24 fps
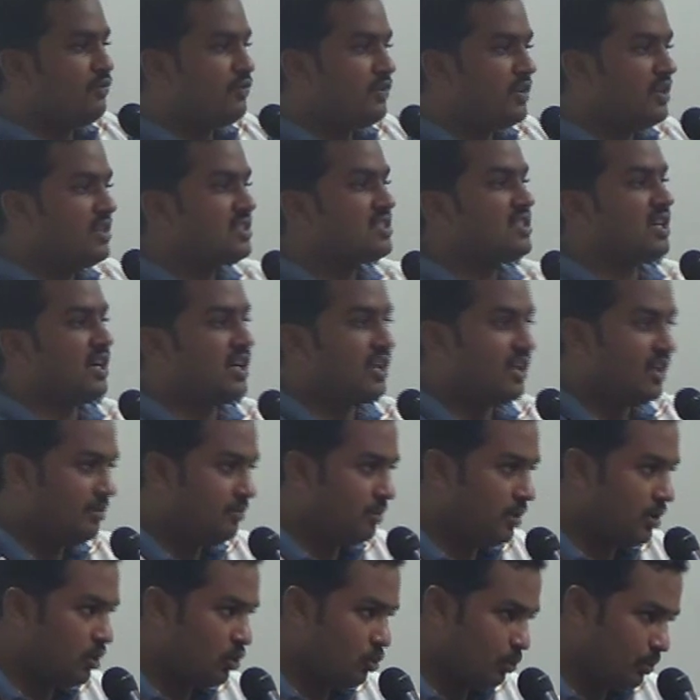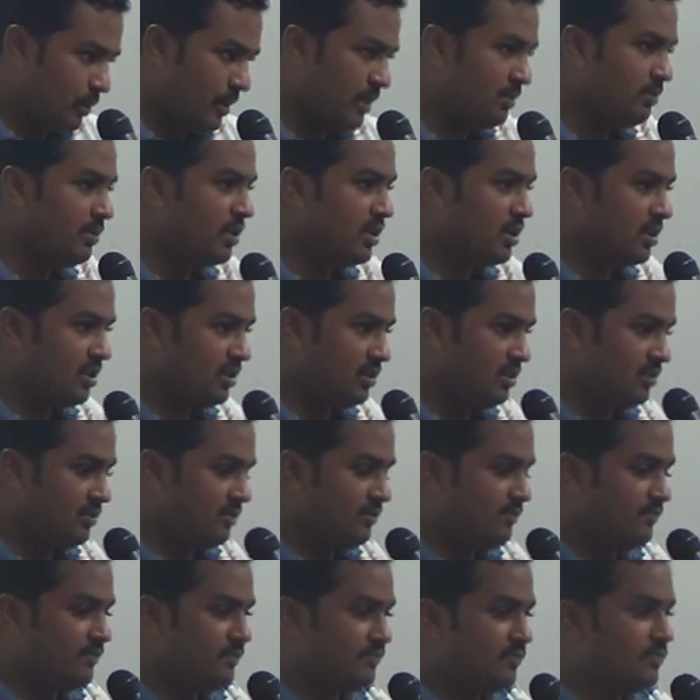If he is unable to pay
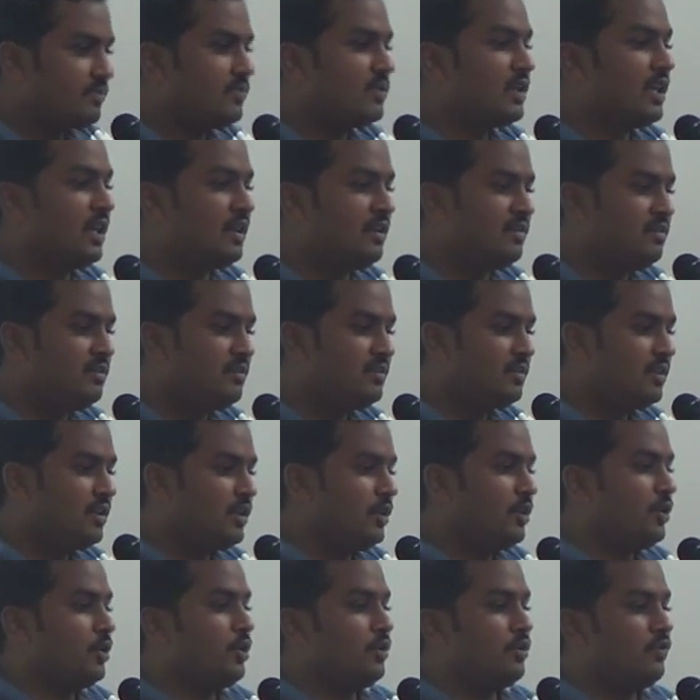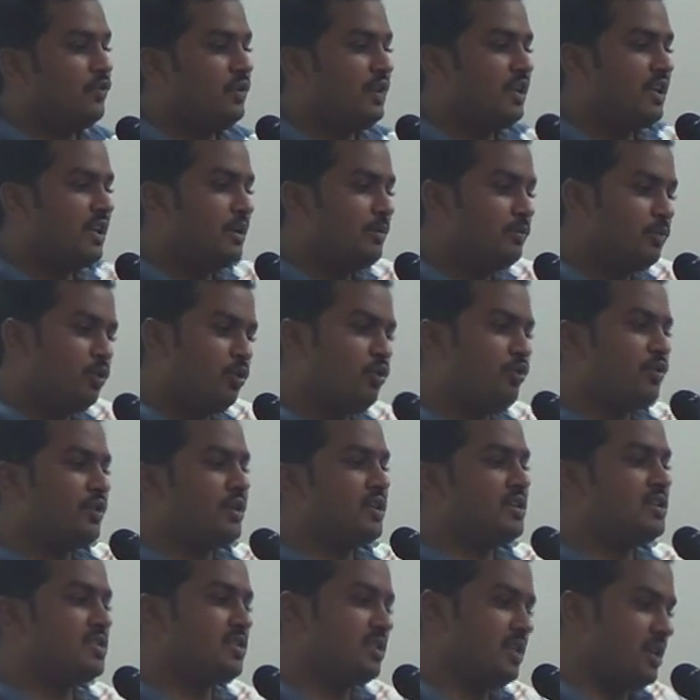money, then we
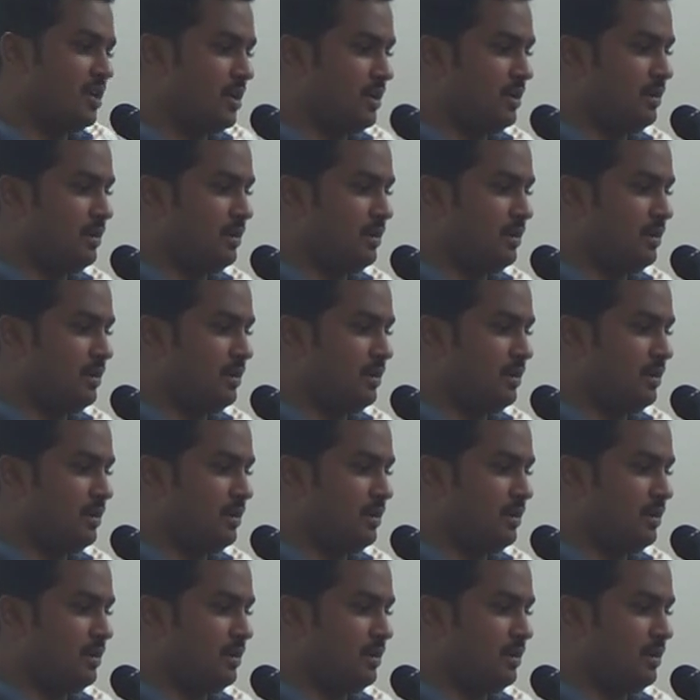remove his